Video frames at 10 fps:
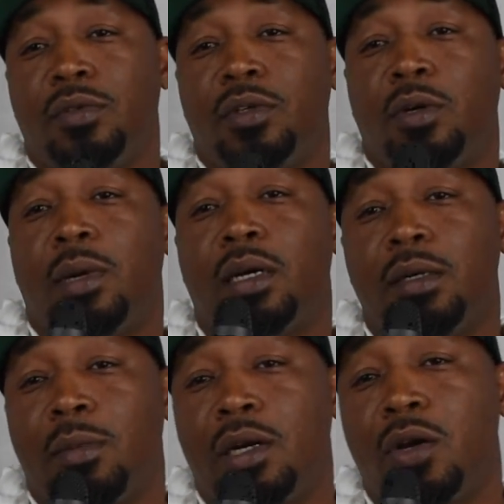
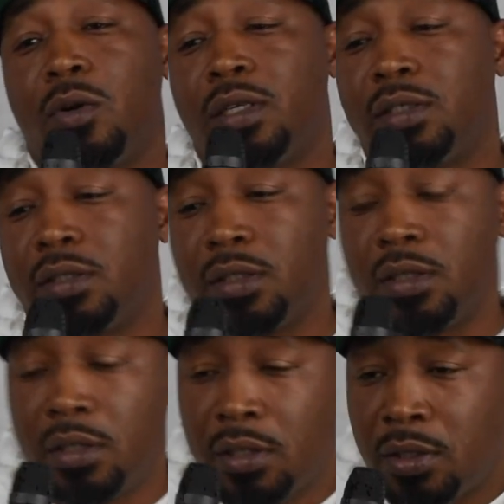My goal is
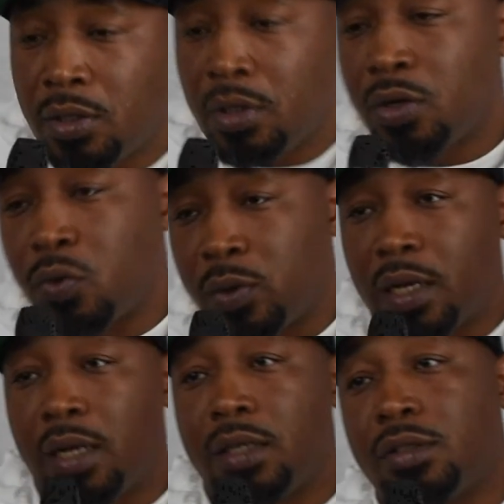to
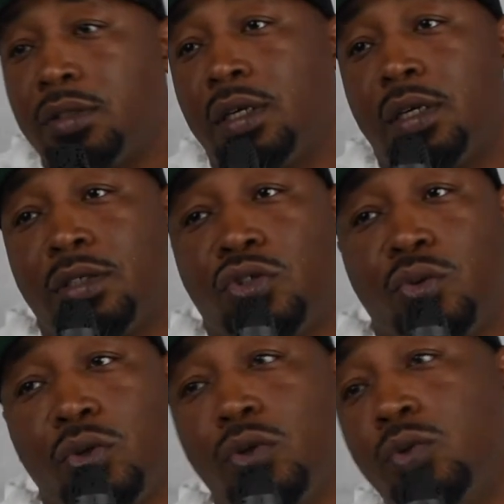create
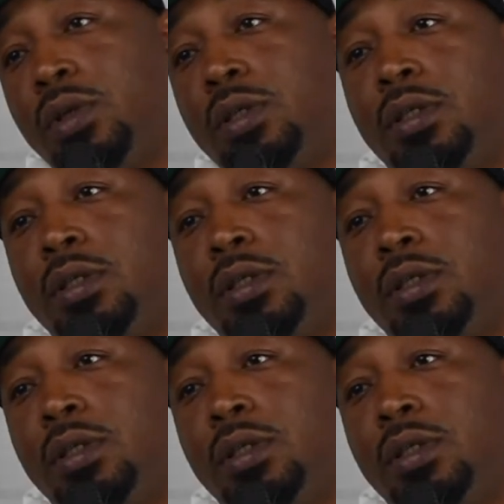two new